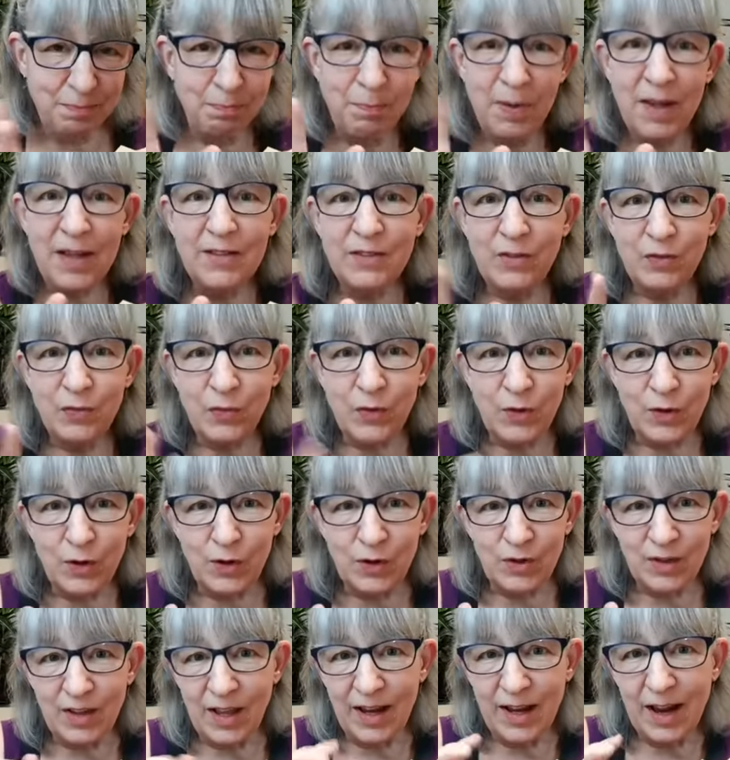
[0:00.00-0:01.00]
bits
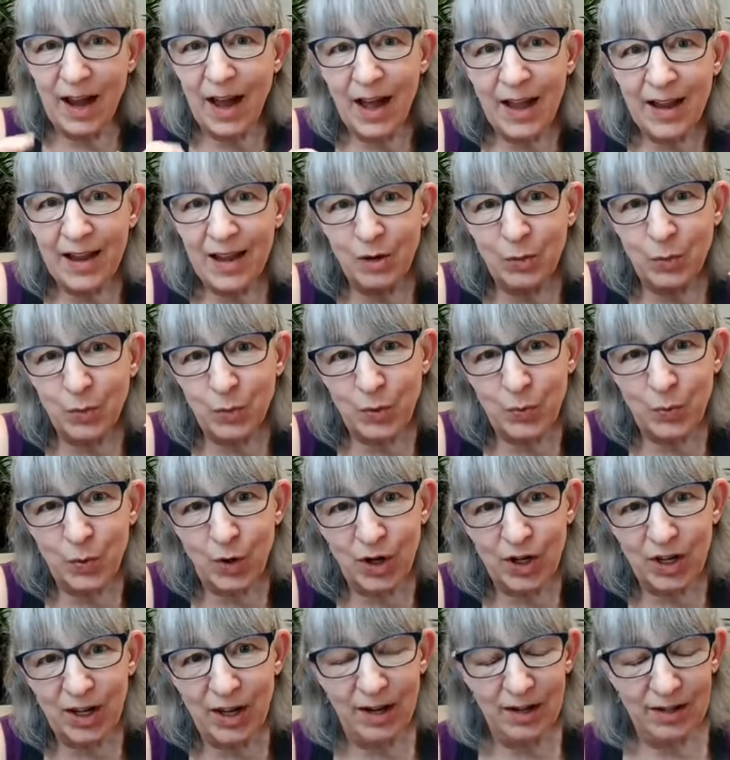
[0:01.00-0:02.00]
for like high-end
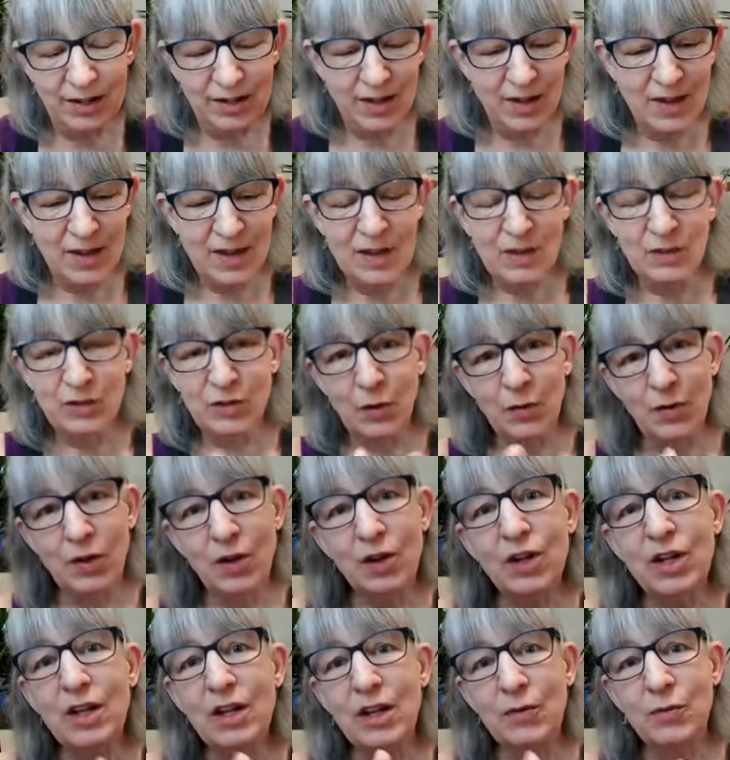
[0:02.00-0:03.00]
woodworking. So
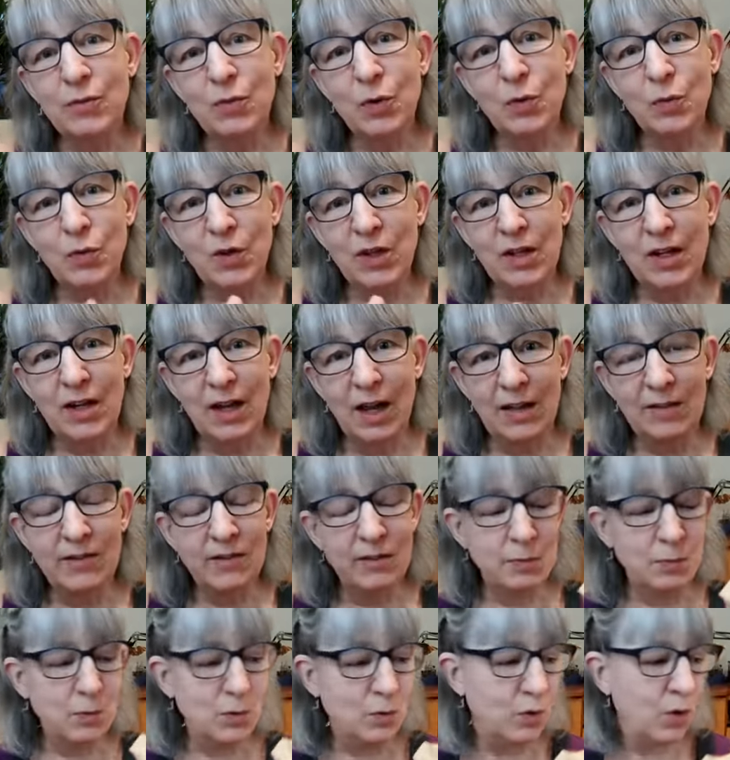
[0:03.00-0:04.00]
they're going to give you a really nice
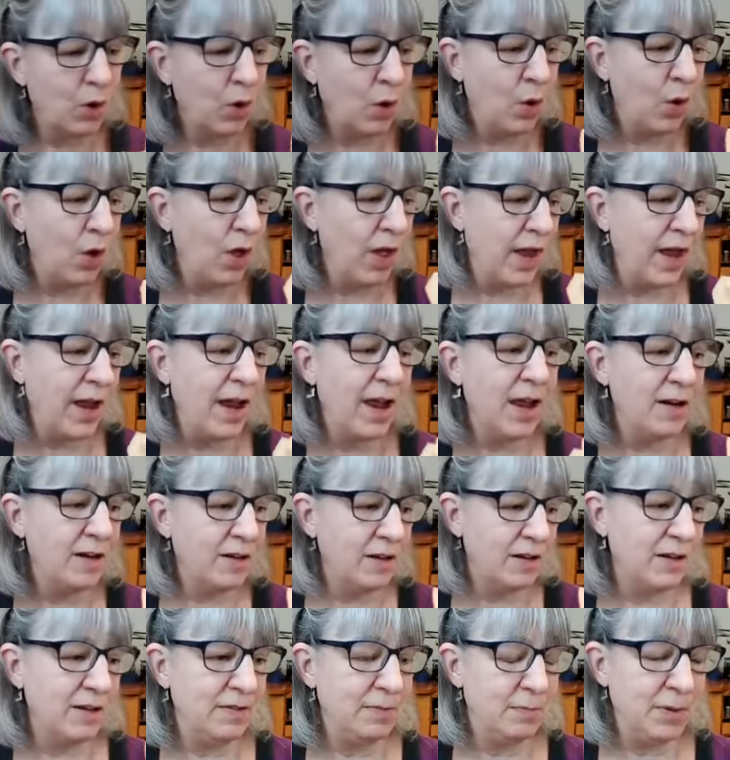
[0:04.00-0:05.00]
smooth hole,
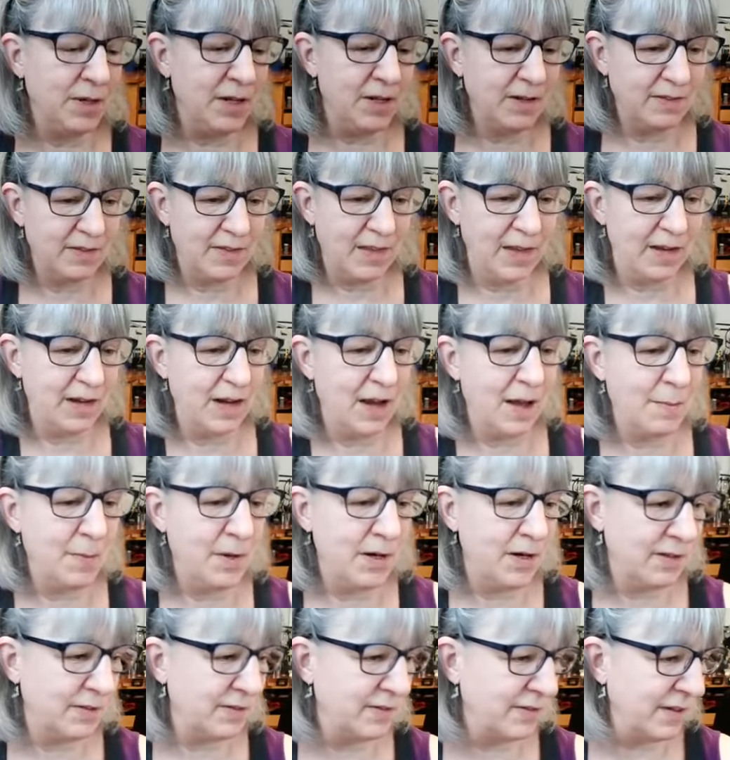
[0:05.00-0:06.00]
and because they come
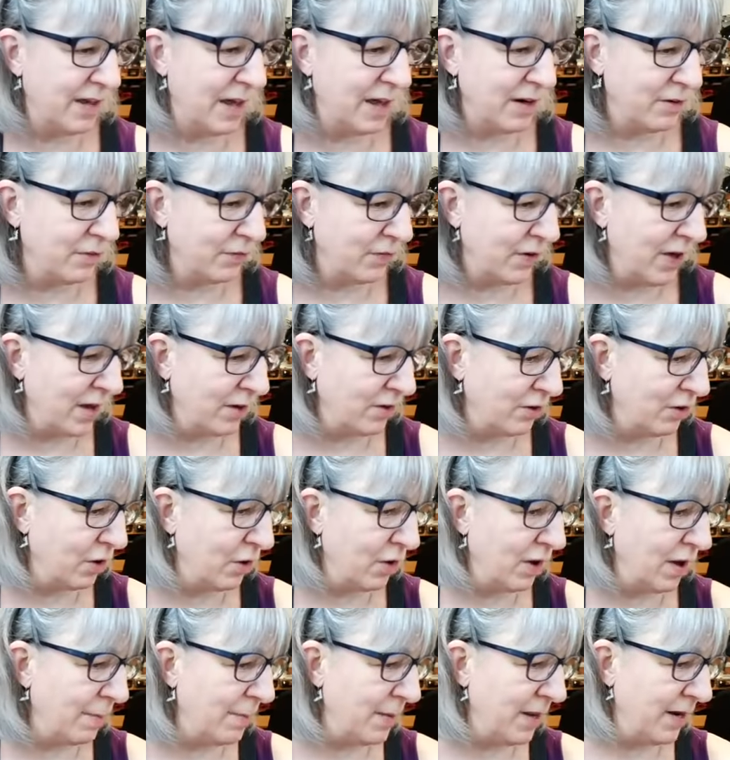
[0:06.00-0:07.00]
in a set of, I don't
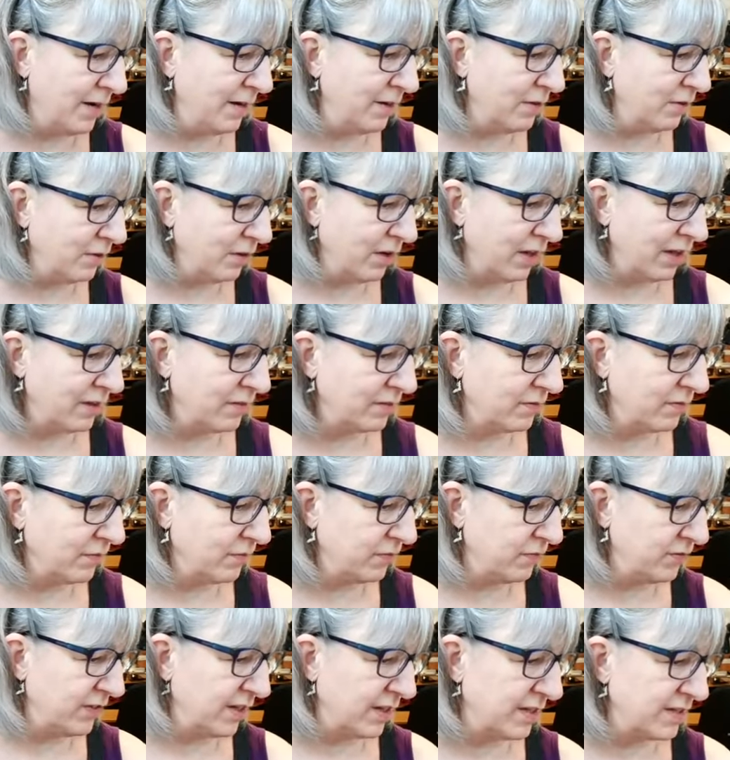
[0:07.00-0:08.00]
know how many, they're like
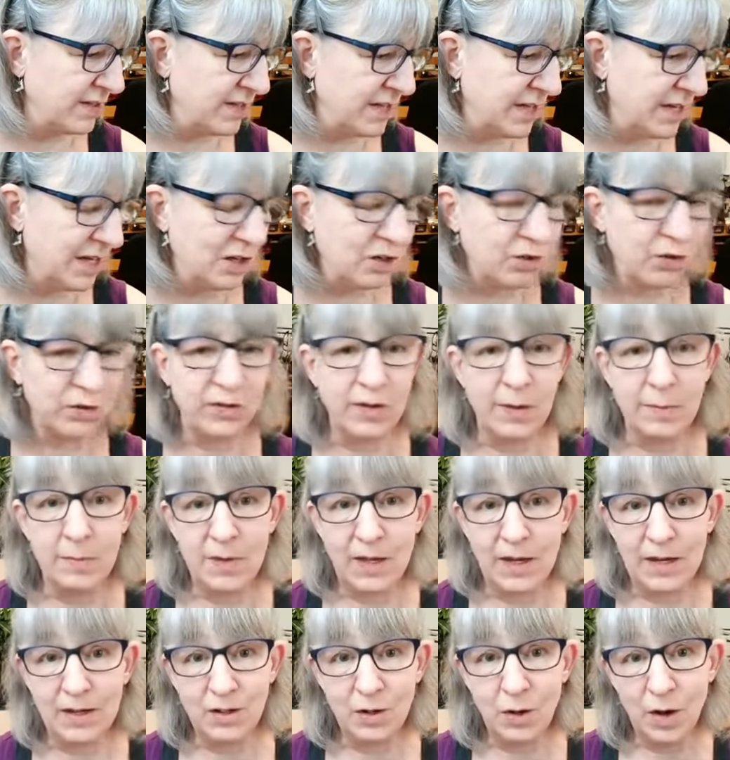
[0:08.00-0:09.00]
16 or
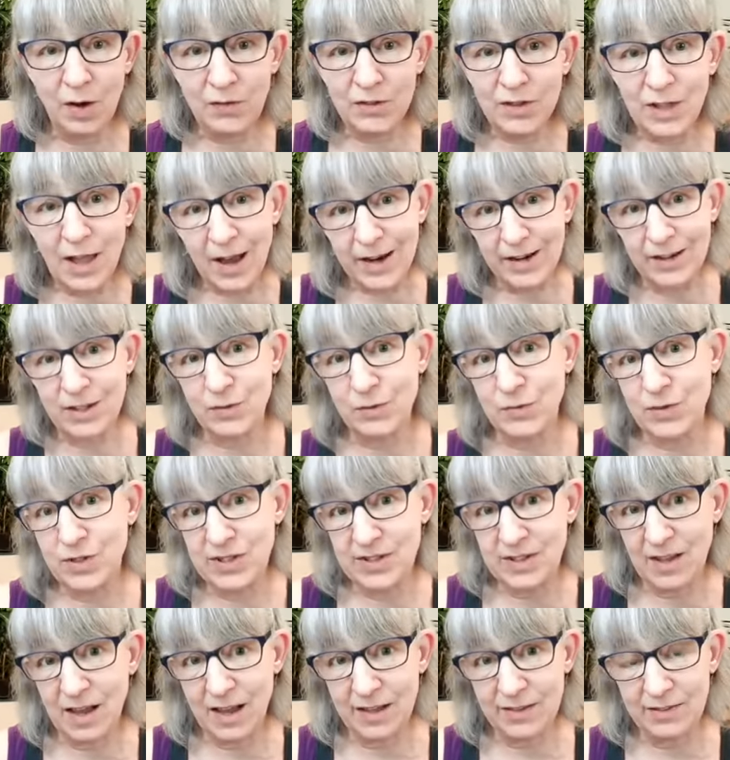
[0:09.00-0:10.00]
something, you have a lot of
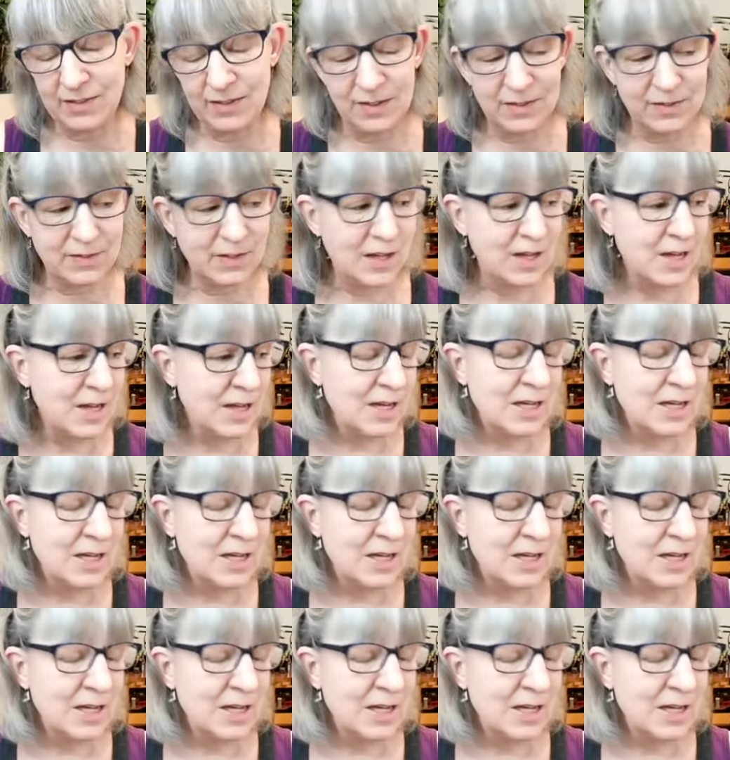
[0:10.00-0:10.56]
different sizes.